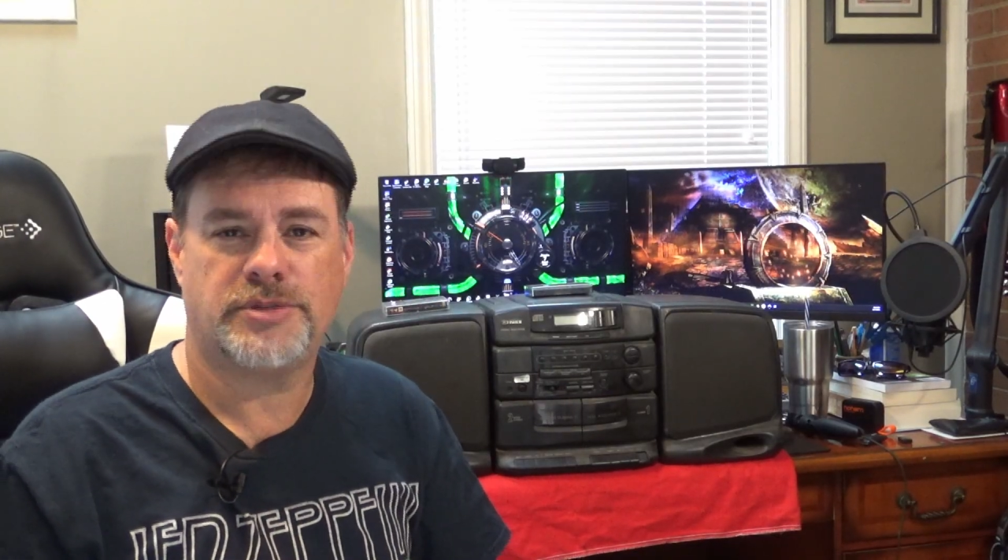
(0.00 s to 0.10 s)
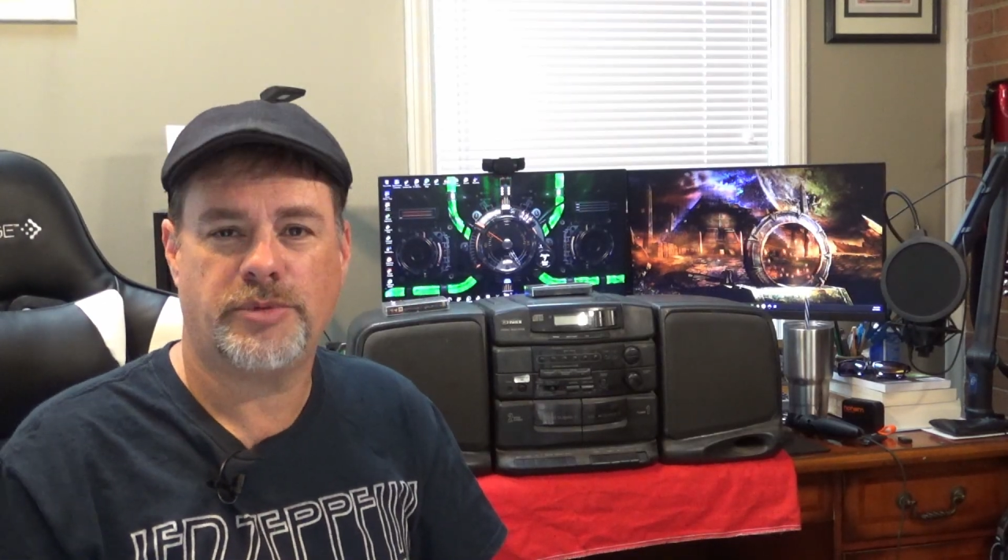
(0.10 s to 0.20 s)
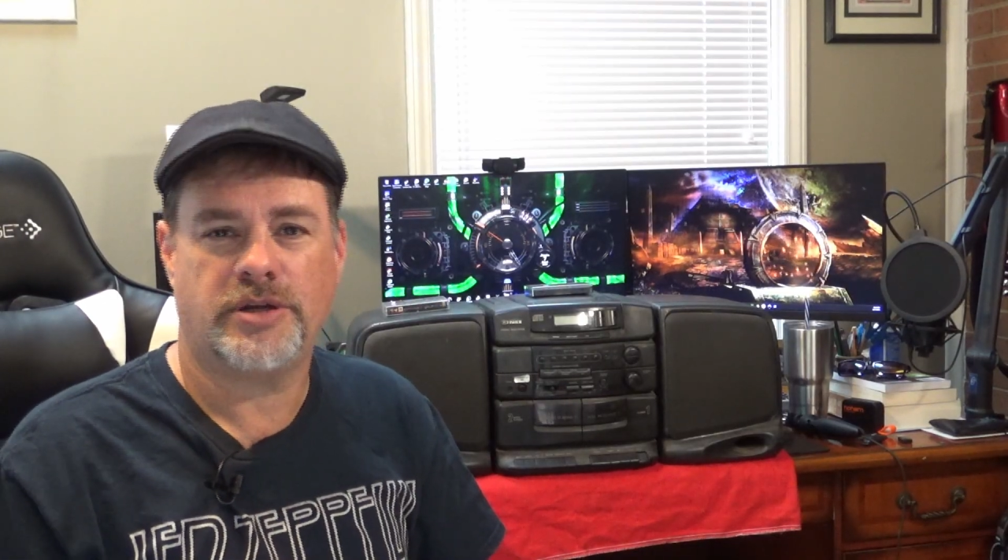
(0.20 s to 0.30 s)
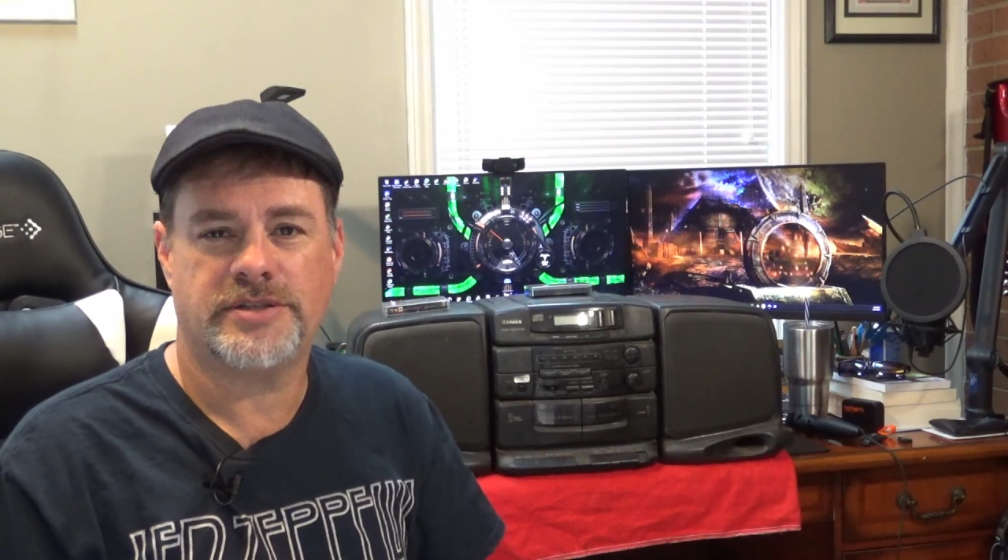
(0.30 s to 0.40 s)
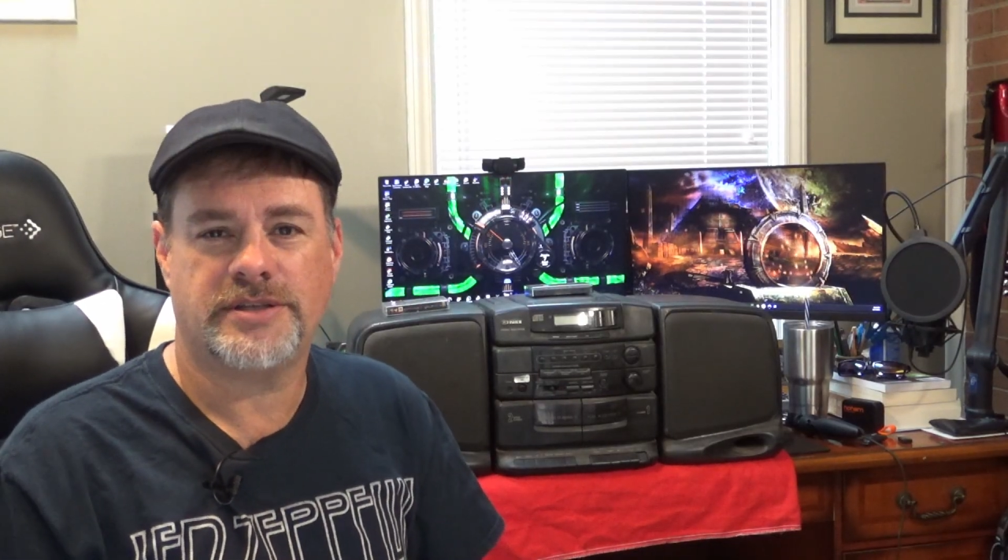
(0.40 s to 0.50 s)

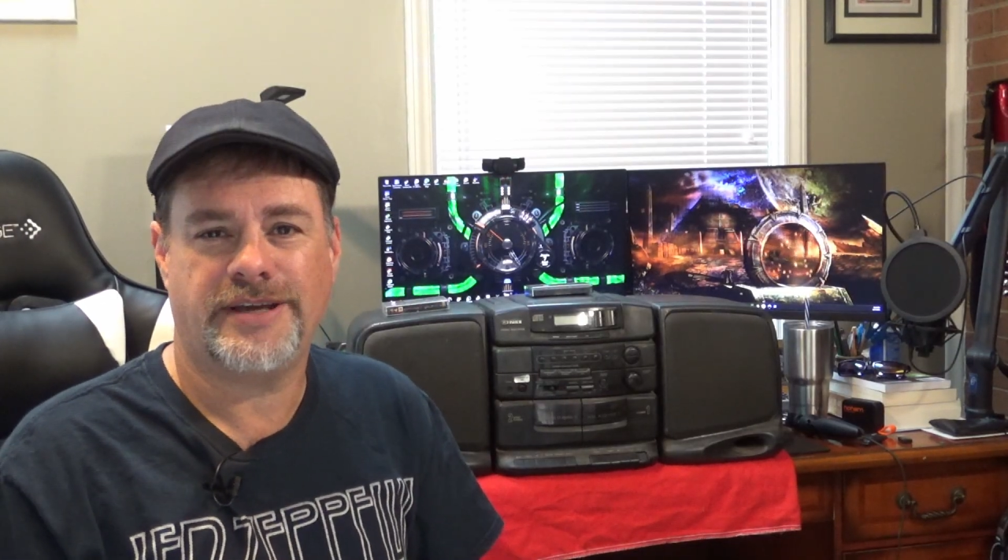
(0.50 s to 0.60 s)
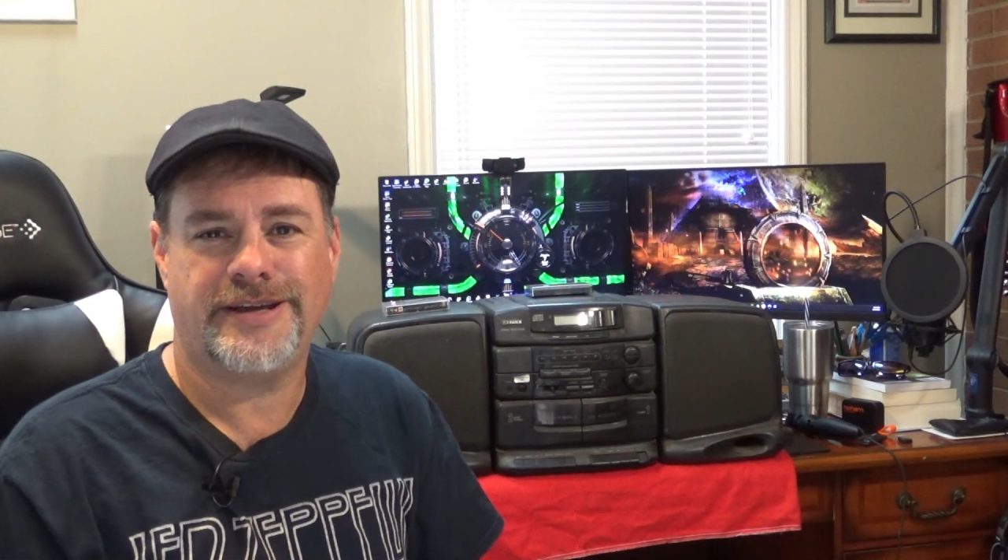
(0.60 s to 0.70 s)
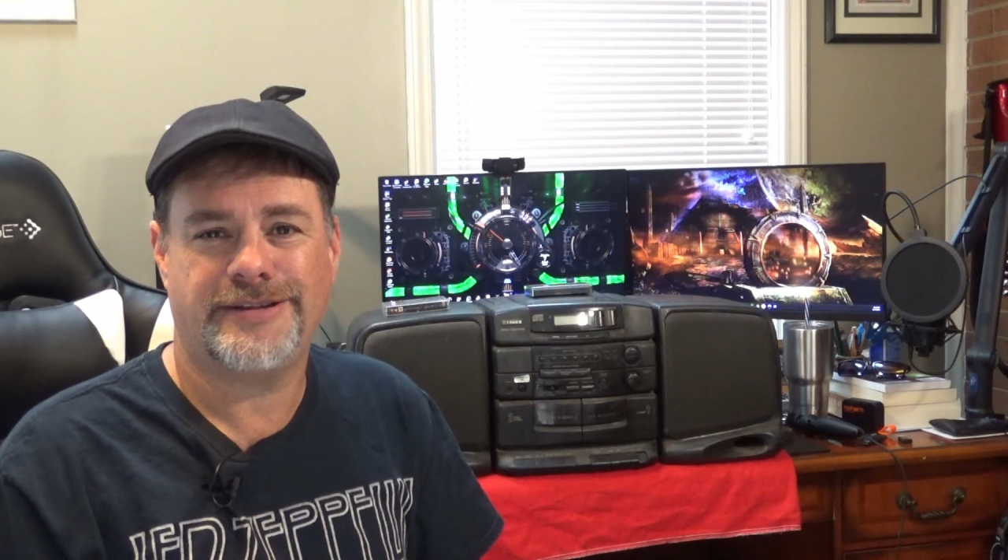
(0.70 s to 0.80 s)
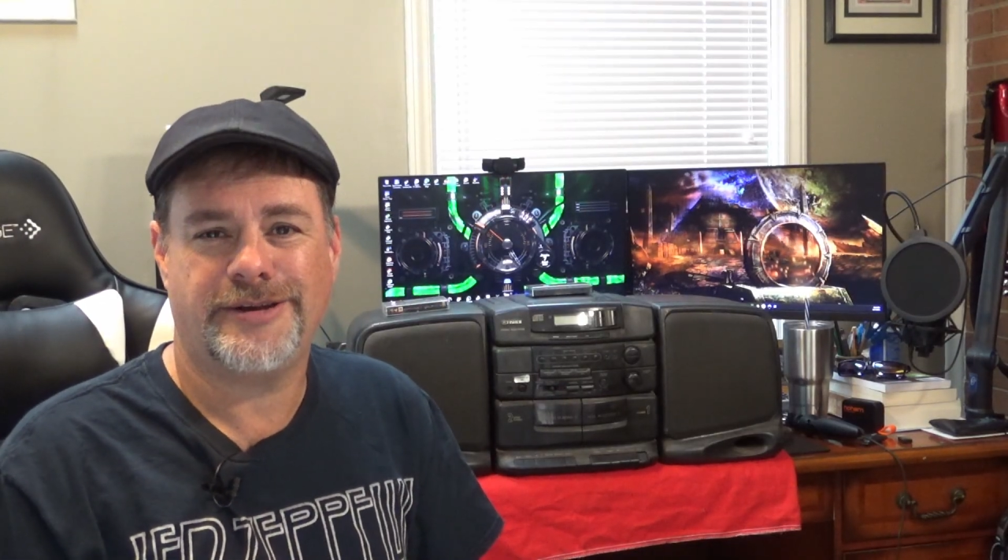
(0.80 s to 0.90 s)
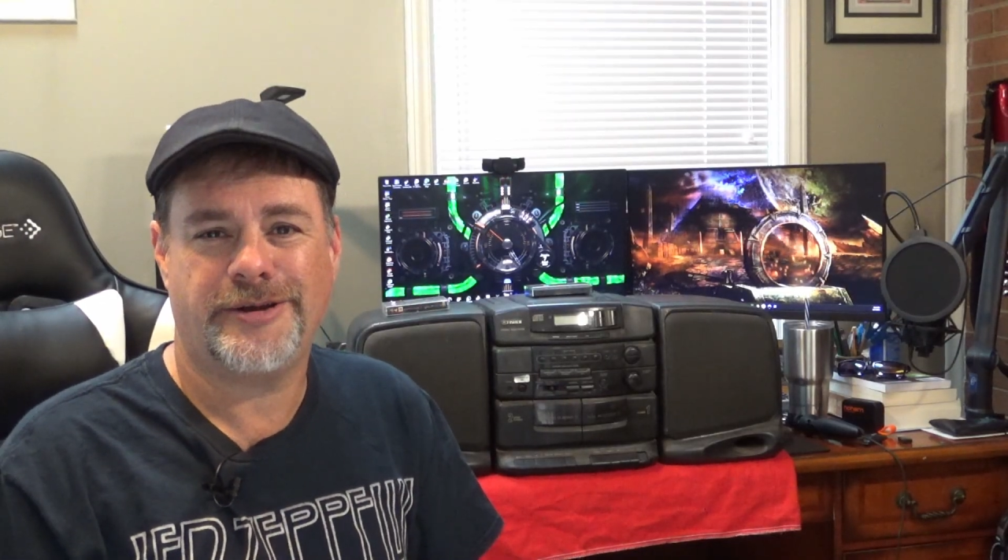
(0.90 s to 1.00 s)
on his
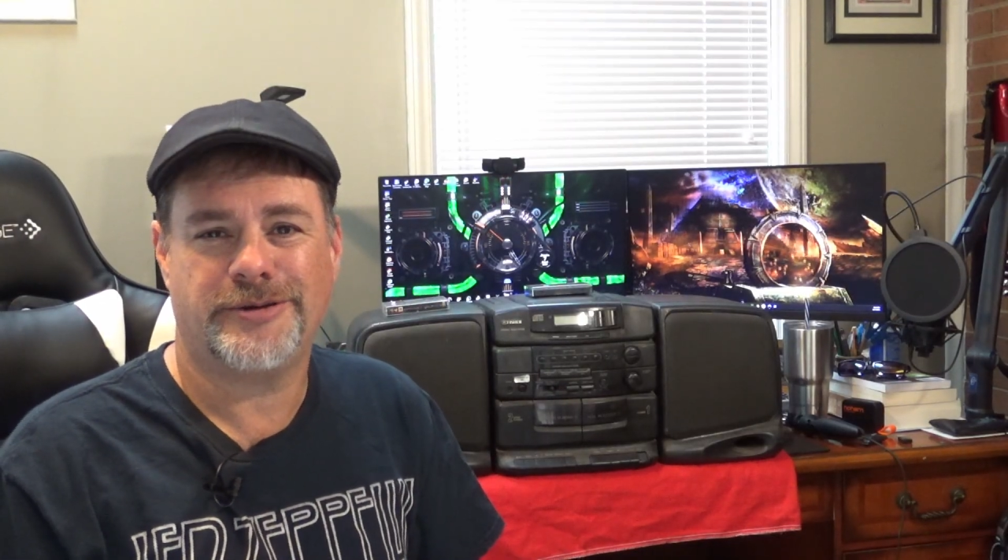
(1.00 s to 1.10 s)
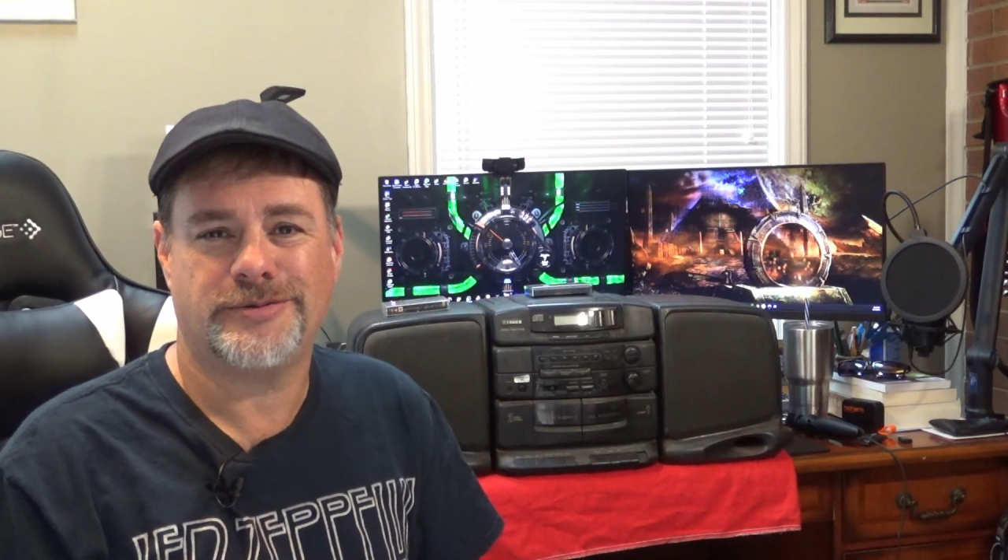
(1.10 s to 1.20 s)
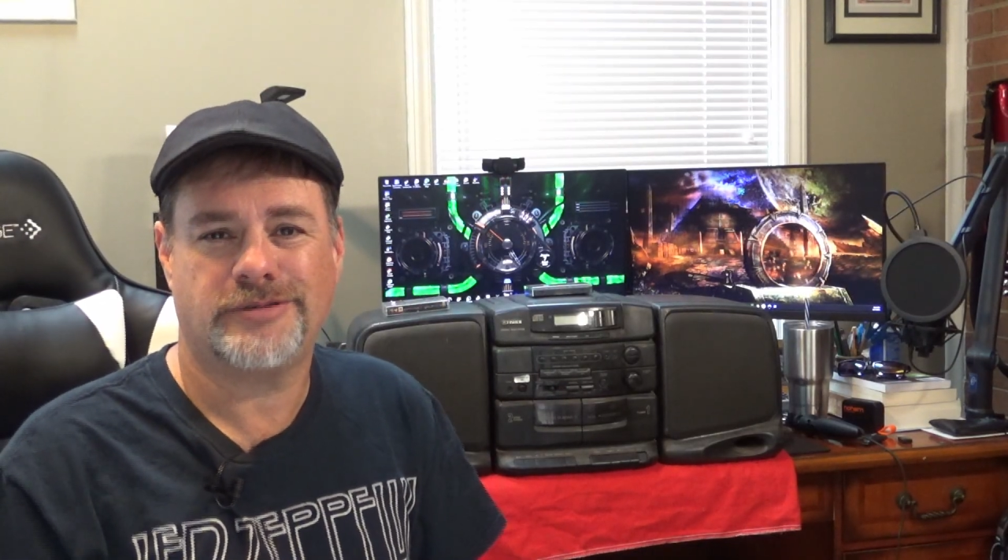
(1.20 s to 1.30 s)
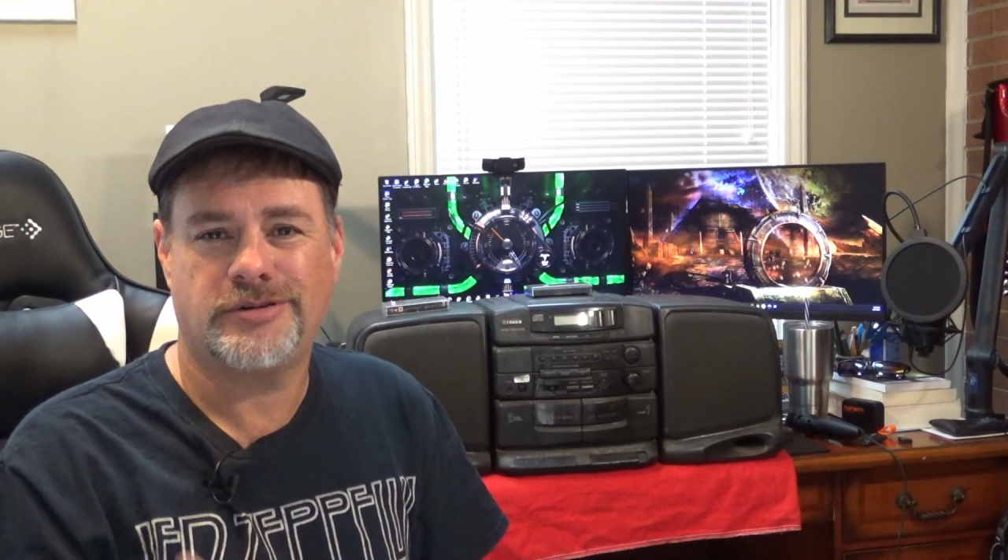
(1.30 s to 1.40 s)
head there and